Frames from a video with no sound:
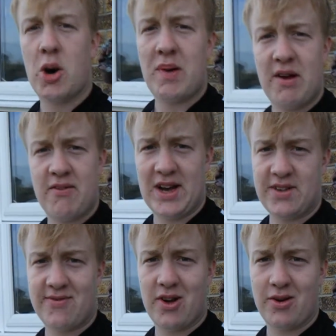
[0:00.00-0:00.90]
or my
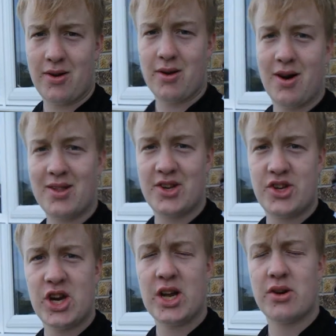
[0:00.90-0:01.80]
first vlog on
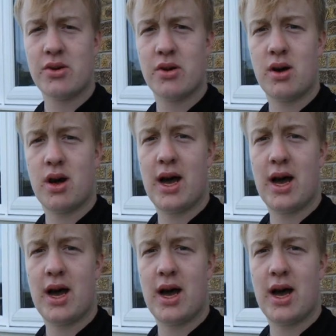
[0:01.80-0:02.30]
this channel.